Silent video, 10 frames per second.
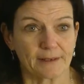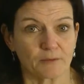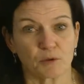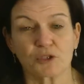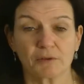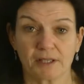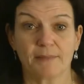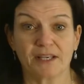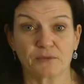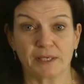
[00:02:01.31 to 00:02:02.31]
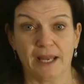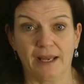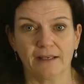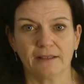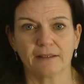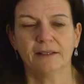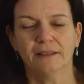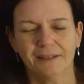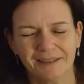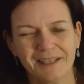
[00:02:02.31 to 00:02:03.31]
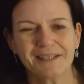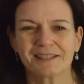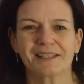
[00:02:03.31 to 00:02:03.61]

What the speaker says: we're doing the best we can to